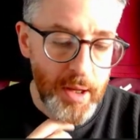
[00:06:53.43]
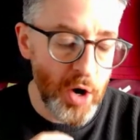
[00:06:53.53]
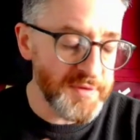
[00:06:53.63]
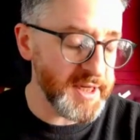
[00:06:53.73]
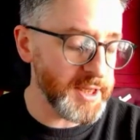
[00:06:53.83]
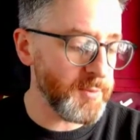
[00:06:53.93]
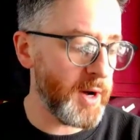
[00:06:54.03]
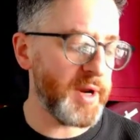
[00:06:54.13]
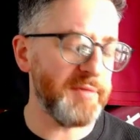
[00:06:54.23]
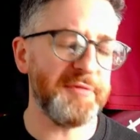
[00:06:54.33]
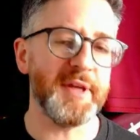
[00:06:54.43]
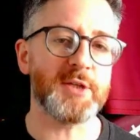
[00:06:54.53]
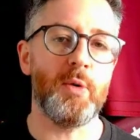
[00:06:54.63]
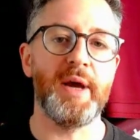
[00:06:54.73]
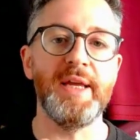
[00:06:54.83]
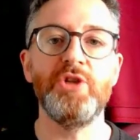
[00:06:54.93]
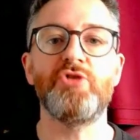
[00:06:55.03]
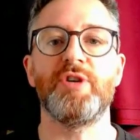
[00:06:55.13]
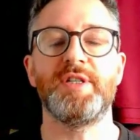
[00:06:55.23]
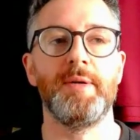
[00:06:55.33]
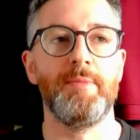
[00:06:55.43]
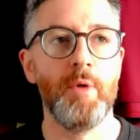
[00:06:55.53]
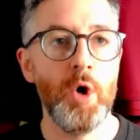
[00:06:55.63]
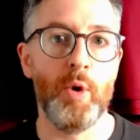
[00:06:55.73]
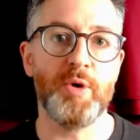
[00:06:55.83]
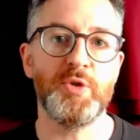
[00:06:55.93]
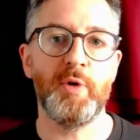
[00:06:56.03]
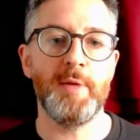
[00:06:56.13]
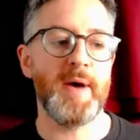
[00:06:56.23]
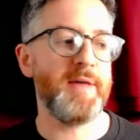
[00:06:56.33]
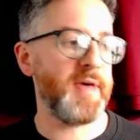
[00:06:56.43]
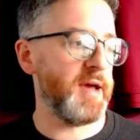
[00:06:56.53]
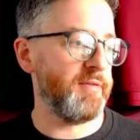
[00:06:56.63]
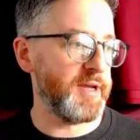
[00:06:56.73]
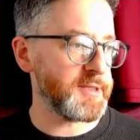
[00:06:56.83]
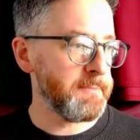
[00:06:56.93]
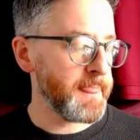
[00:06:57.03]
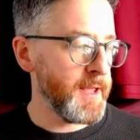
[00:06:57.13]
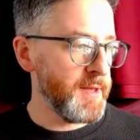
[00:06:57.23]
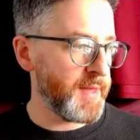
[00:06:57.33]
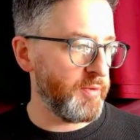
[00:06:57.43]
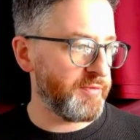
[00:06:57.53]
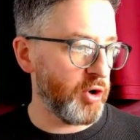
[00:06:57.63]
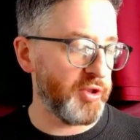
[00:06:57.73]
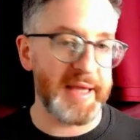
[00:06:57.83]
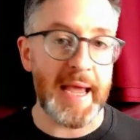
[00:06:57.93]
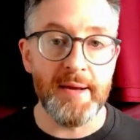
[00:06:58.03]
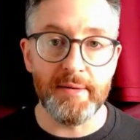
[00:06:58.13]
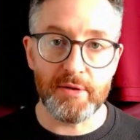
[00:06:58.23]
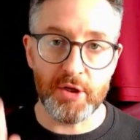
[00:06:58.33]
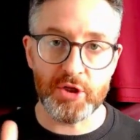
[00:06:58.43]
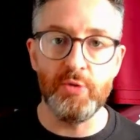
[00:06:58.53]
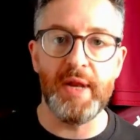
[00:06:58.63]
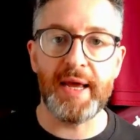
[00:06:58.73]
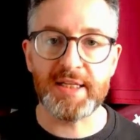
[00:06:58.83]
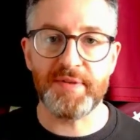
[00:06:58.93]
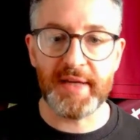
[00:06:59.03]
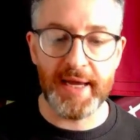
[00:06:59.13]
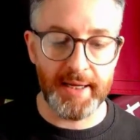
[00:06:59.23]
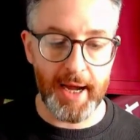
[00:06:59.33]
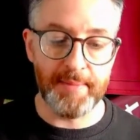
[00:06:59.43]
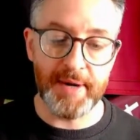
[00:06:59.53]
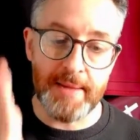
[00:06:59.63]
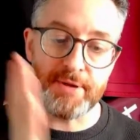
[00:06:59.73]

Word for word: obviously, as well, another thing that's quite interesting, what I was talking about there is that we've got the Ghent, the two legs of the Ghent game, and in